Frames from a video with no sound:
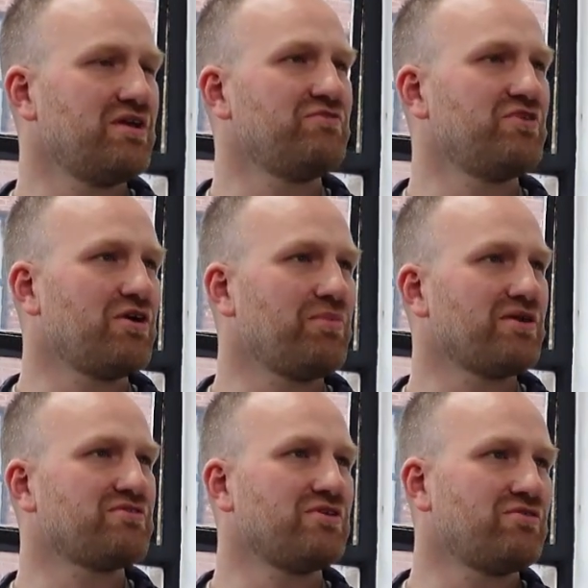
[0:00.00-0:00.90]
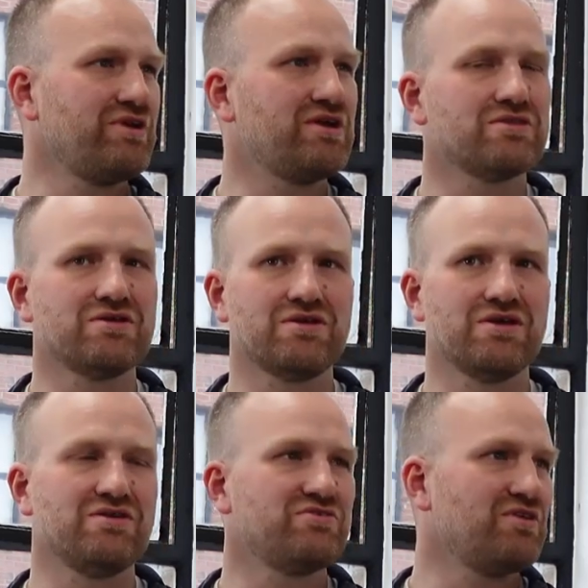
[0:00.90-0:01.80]
If you go back to the Greek, I think
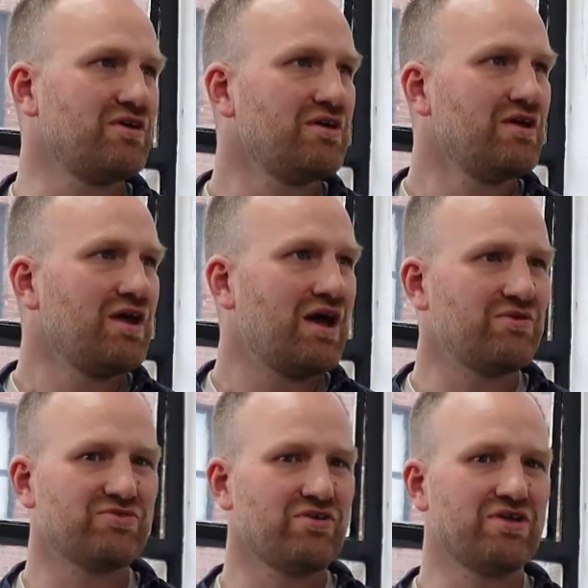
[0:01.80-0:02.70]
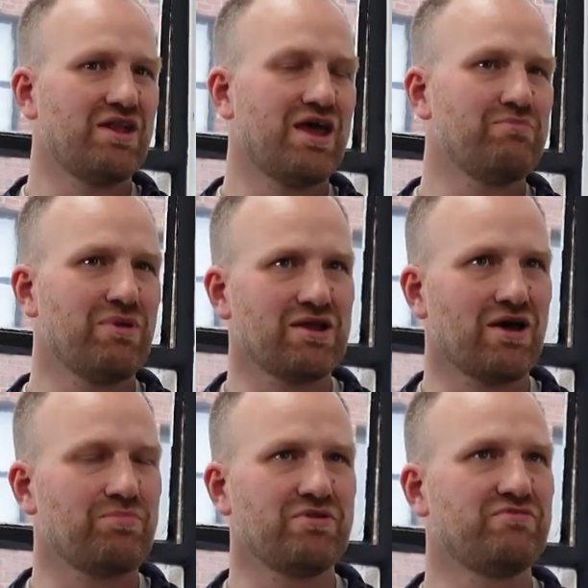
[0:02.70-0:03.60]
it is that, and it was only a name made
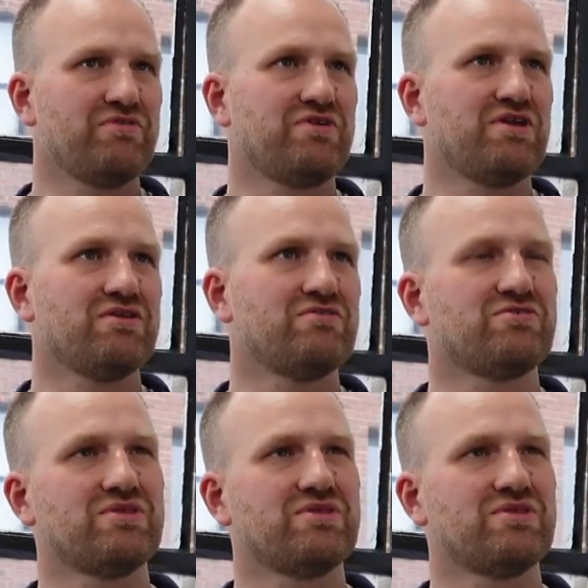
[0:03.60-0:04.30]
up in 1500.